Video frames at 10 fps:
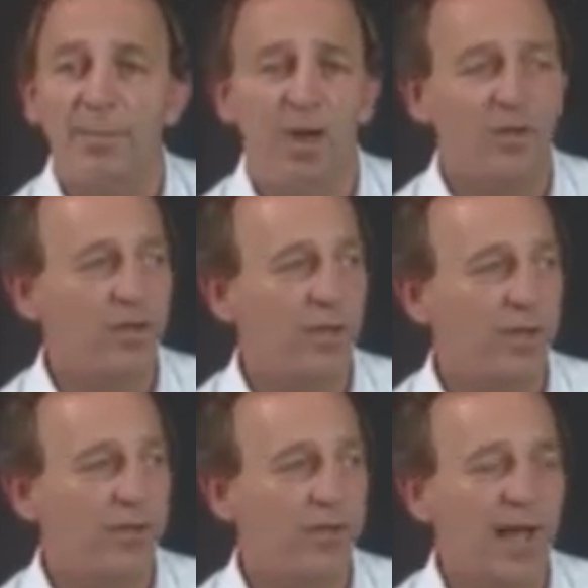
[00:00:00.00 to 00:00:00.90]
muscle
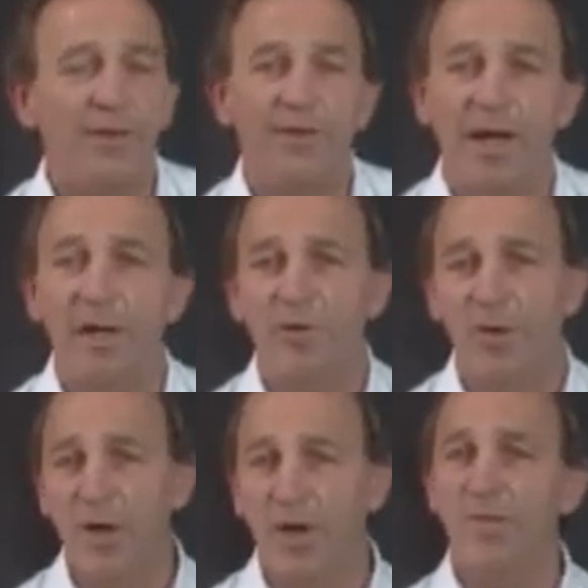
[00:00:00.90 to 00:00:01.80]
that stands
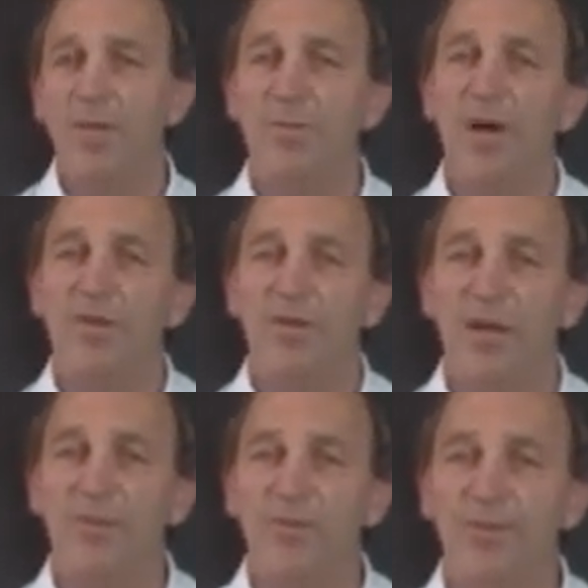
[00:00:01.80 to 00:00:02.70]
out over the
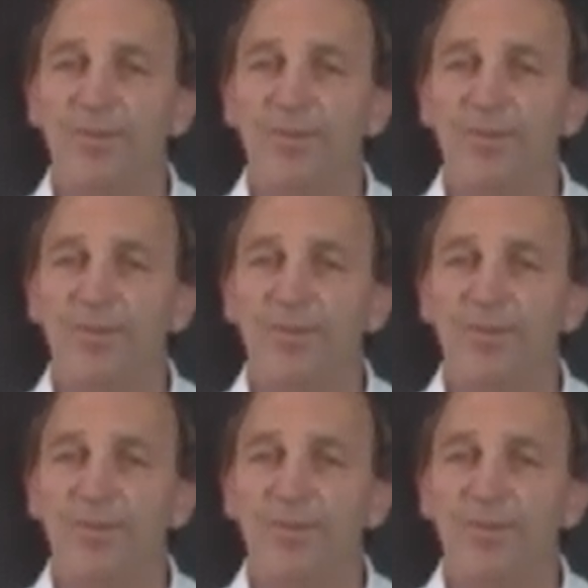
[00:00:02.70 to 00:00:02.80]
biceps.